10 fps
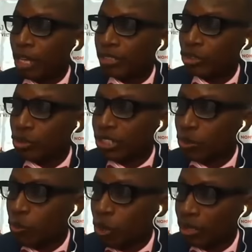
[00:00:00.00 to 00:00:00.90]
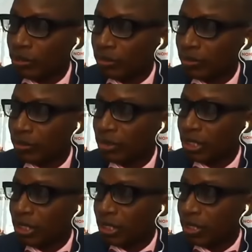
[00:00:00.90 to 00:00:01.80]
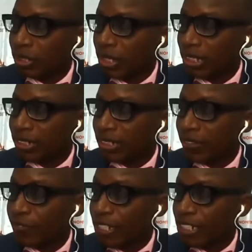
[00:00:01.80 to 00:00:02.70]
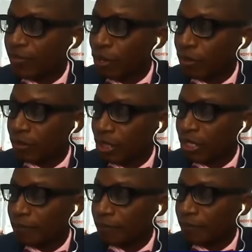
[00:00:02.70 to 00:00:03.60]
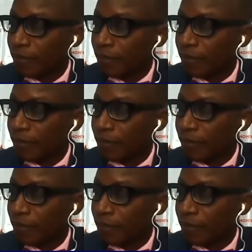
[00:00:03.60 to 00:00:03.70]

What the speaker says: Block 21, the first floor, okay.